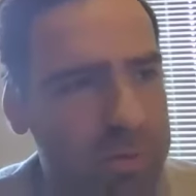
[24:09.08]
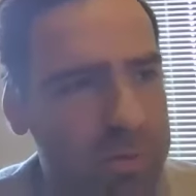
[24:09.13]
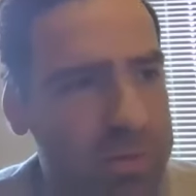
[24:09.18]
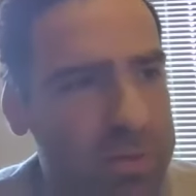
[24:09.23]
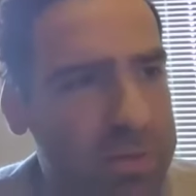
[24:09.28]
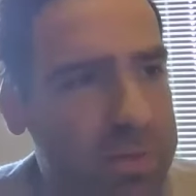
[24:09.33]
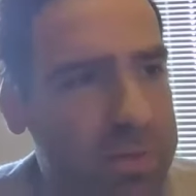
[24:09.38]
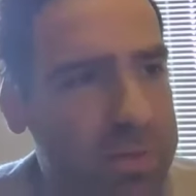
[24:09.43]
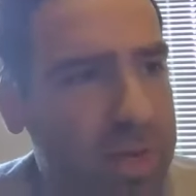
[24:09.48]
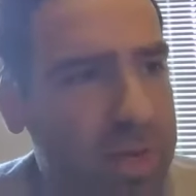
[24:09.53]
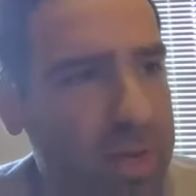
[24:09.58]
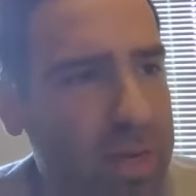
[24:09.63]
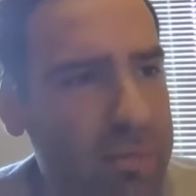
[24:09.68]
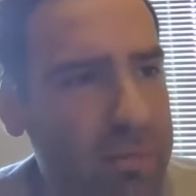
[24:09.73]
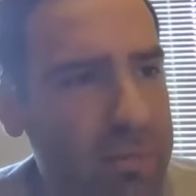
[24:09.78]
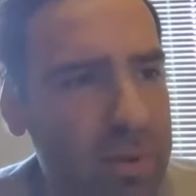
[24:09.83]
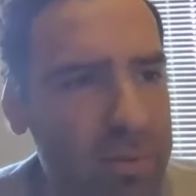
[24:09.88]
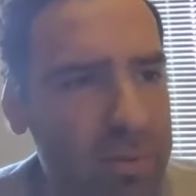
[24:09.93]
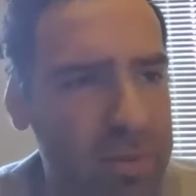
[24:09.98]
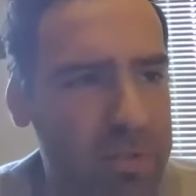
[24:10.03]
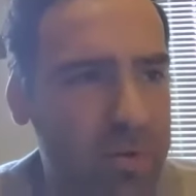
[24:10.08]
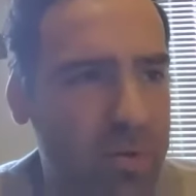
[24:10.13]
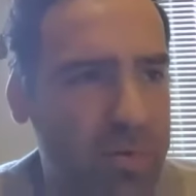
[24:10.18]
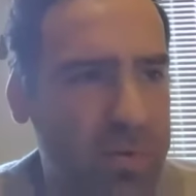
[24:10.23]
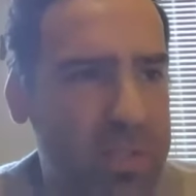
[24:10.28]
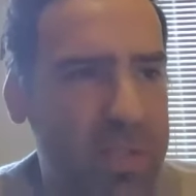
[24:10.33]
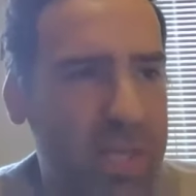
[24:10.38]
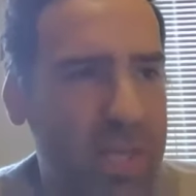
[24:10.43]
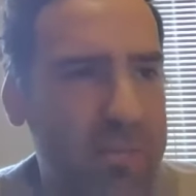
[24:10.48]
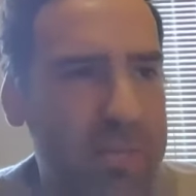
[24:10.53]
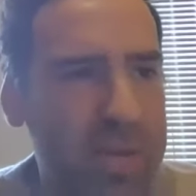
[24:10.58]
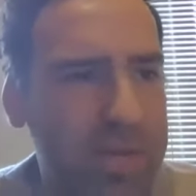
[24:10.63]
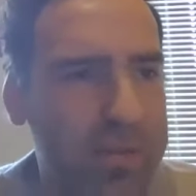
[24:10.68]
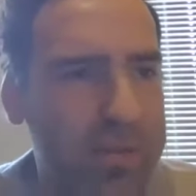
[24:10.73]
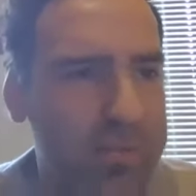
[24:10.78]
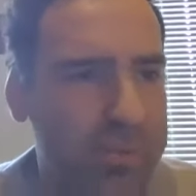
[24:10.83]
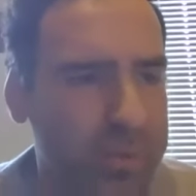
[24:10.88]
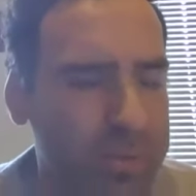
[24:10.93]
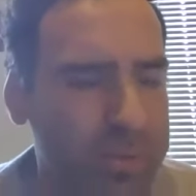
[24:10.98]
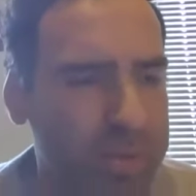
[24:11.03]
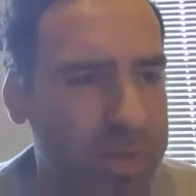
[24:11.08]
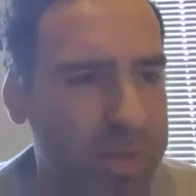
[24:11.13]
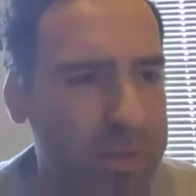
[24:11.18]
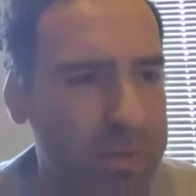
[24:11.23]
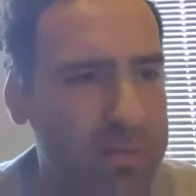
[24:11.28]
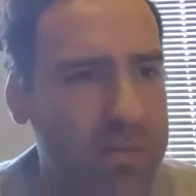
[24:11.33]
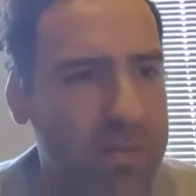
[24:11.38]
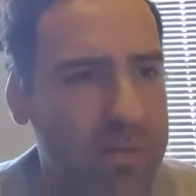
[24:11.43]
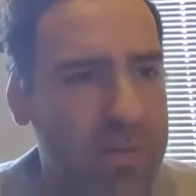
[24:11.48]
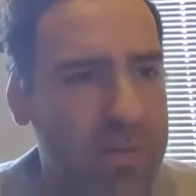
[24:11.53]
on this, but when the Soviets came back through, they